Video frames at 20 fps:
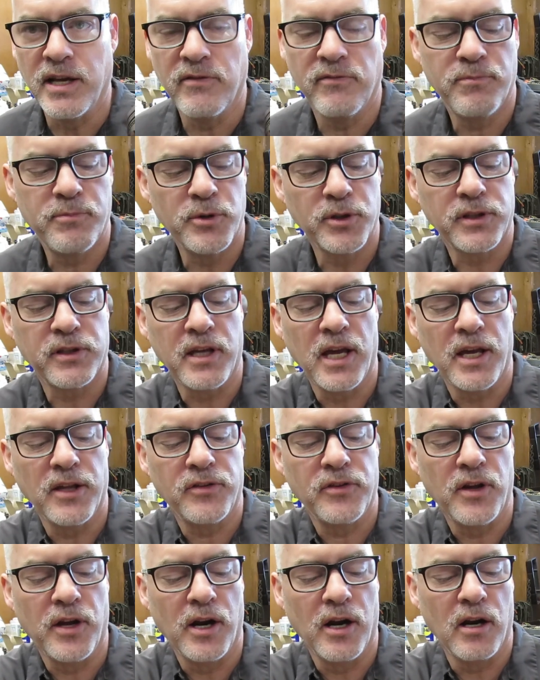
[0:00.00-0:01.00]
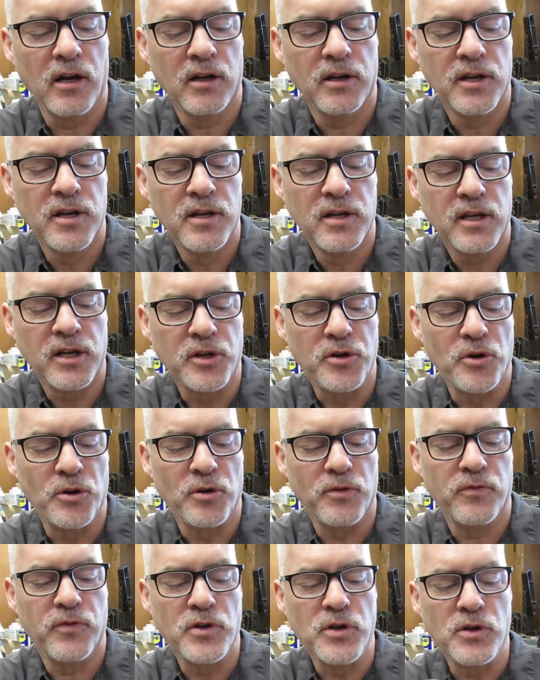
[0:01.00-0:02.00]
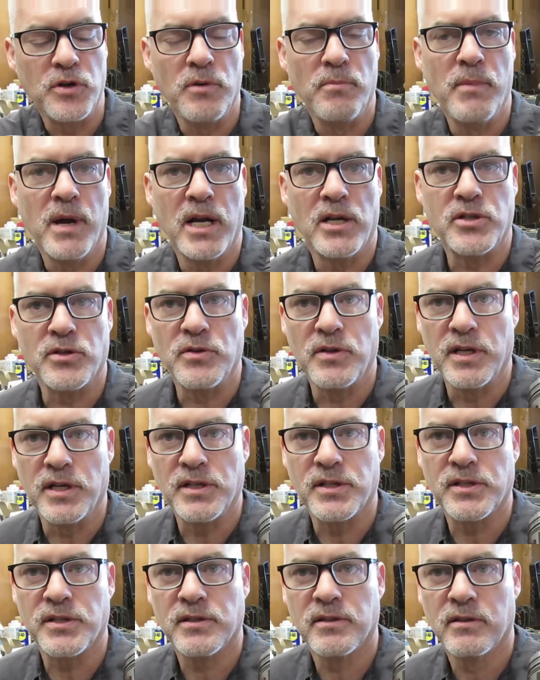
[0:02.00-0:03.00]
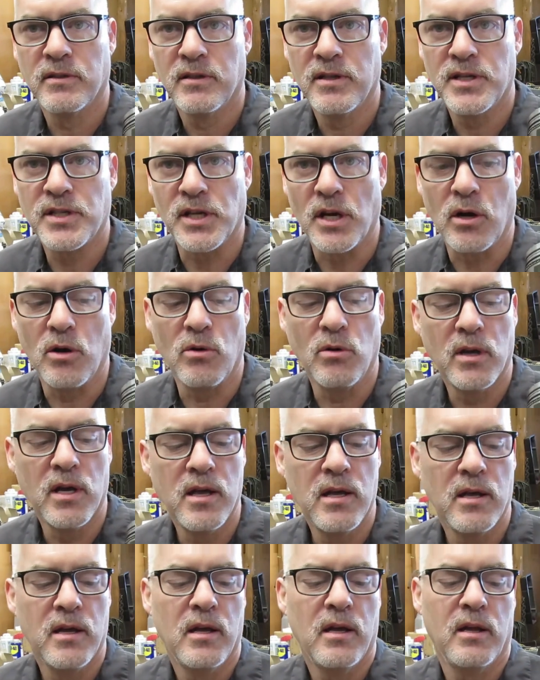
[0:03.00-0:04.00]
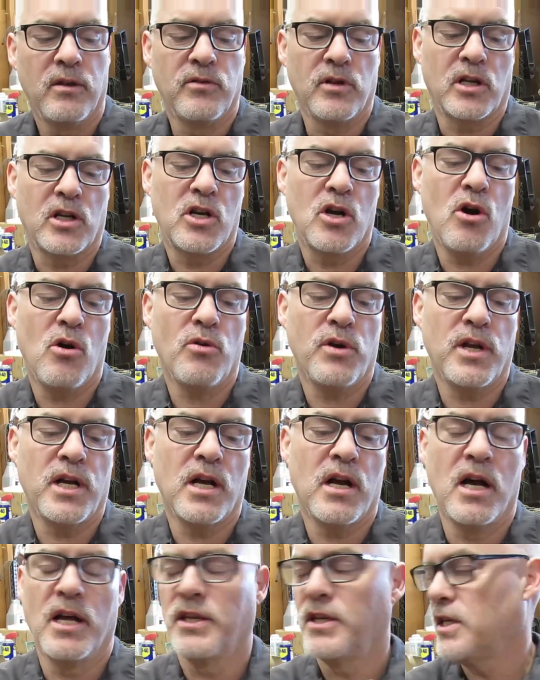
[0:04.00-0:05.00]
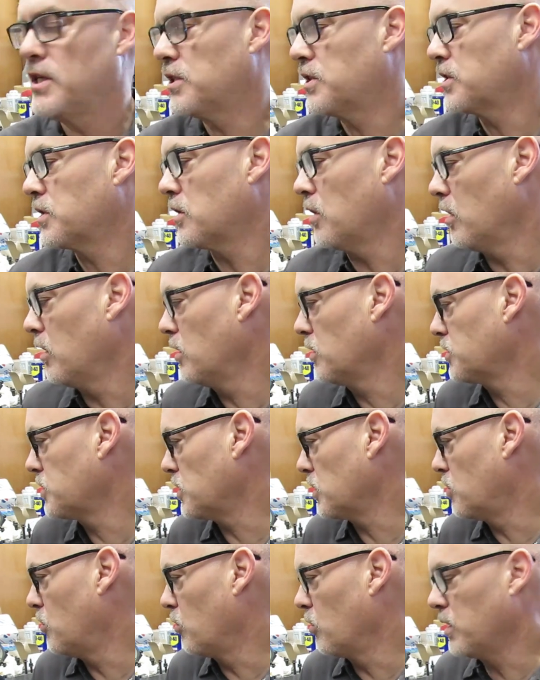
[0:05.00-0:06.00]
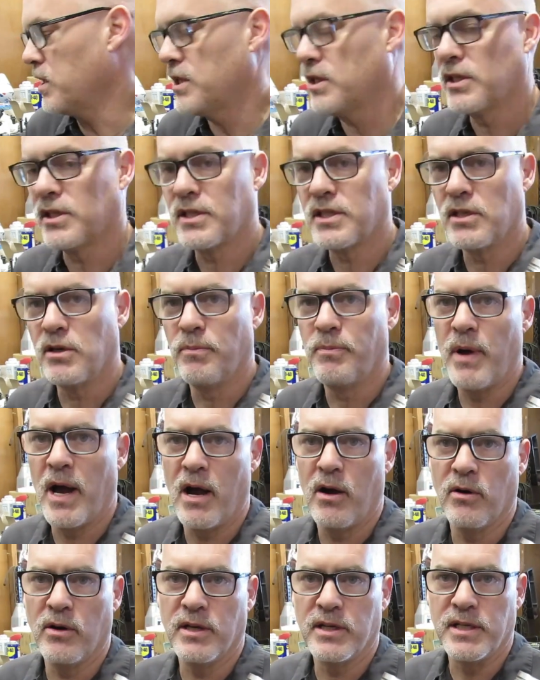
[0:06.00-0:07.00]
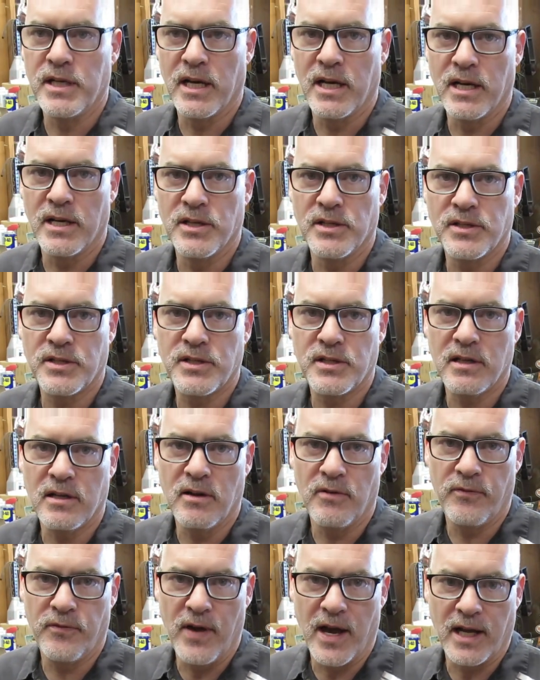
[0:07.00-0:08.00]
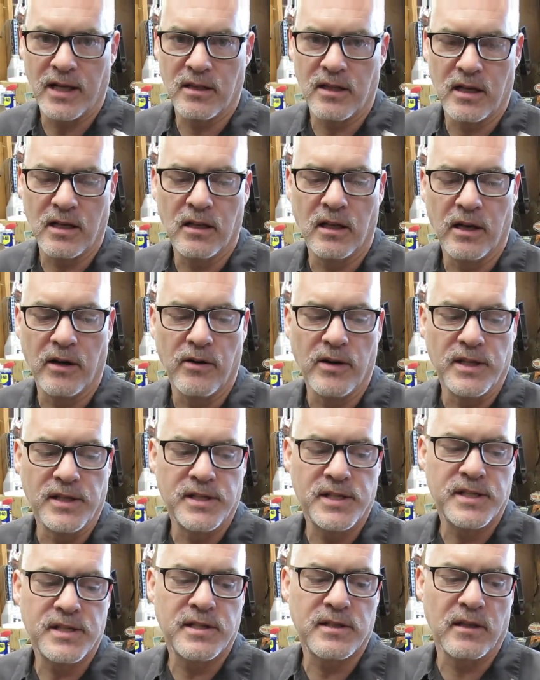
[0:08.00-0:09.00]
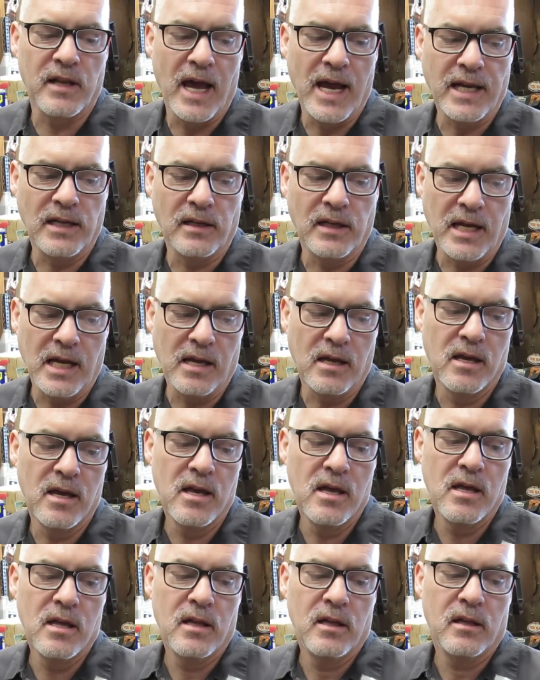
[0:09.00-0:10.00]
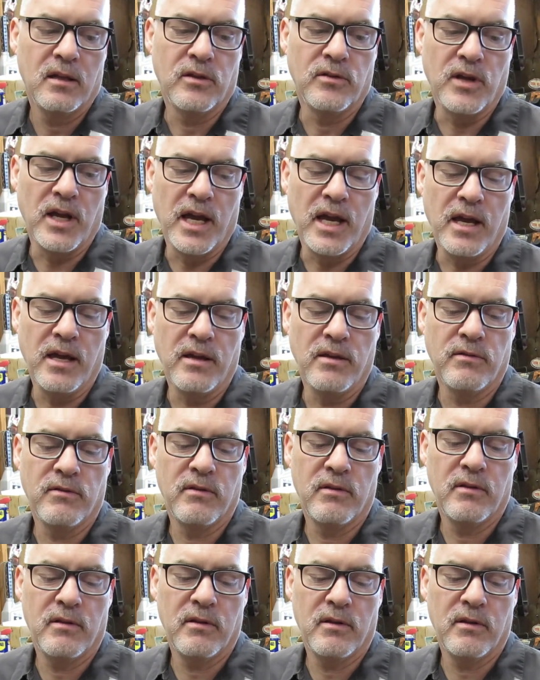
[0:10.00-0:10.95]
they've put that there in order for you to measure this. So the coating on these skirts, according to Sealed Power, does affect the clearance slightly. They